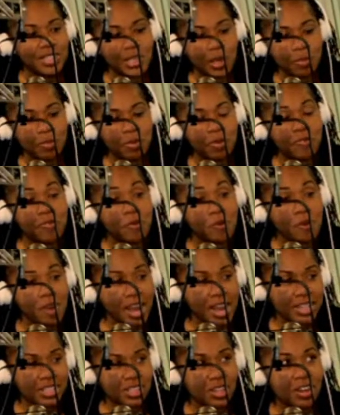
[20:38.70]
So before
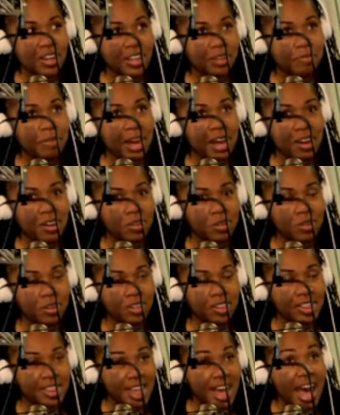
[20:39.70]
I talk about
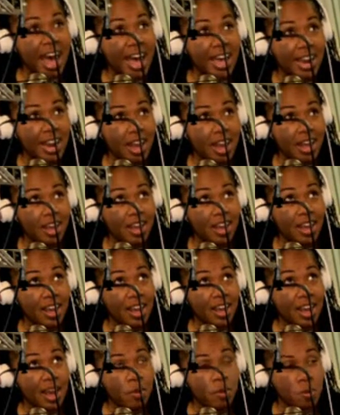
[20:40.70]
that,
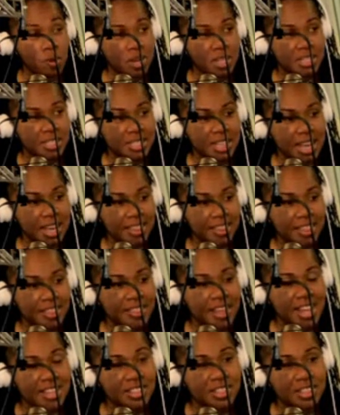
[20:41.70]
I want to say
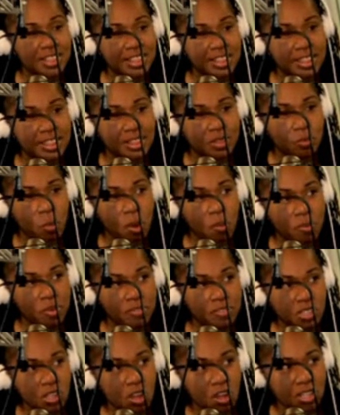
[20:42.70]
that what
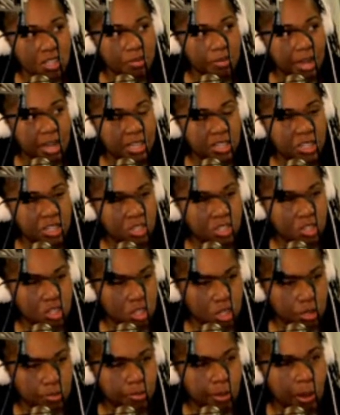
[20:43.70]
we've talked about is just a
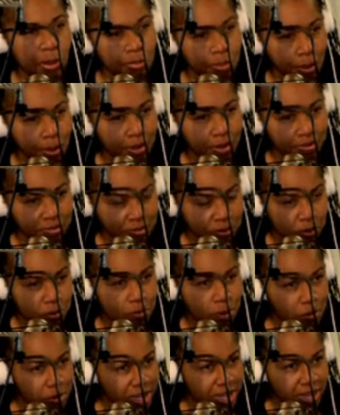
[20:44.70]
small part of who
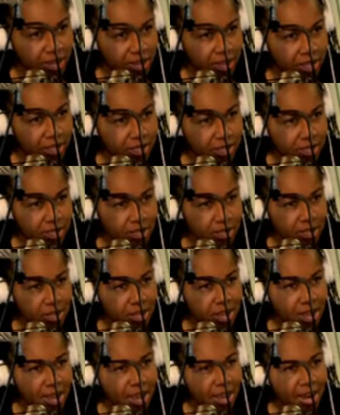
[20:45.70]
Monique is.
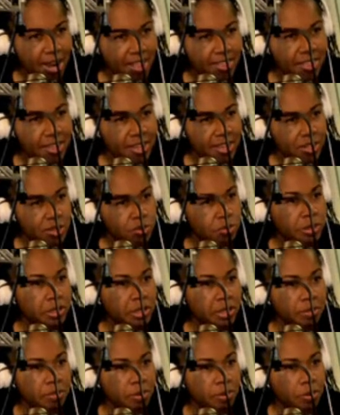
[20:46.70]
And I think it's
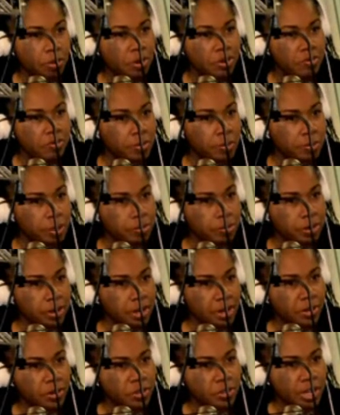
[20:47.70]
really important for people
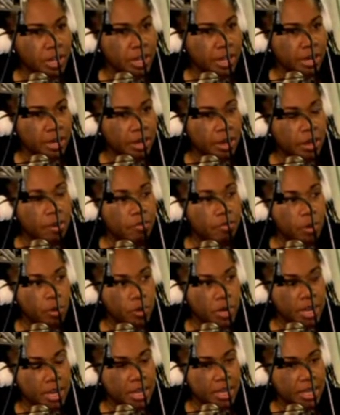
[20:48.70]
to understand
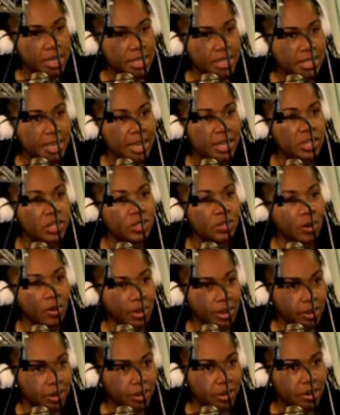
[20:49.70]
Monique is a
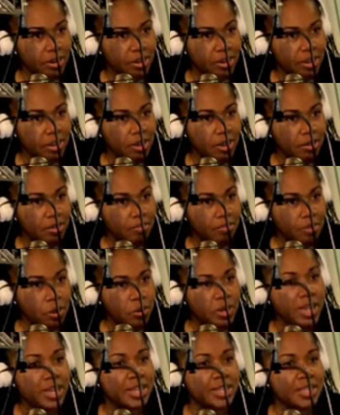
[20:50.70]
daughter.
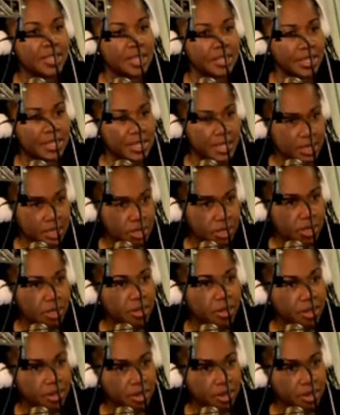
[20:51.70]
Monique is a sister.